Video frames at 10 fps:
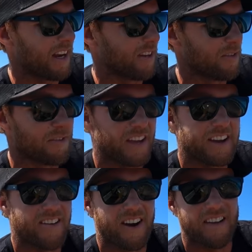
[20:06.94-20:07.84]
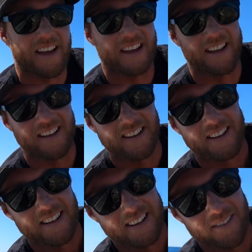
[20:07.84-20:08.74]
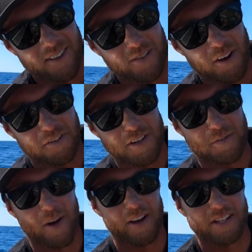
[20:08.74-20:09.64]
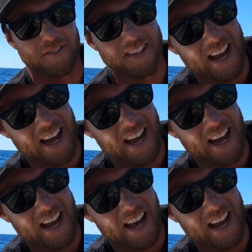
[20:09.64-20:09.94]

bloody good feed right there. We've got fish burgers for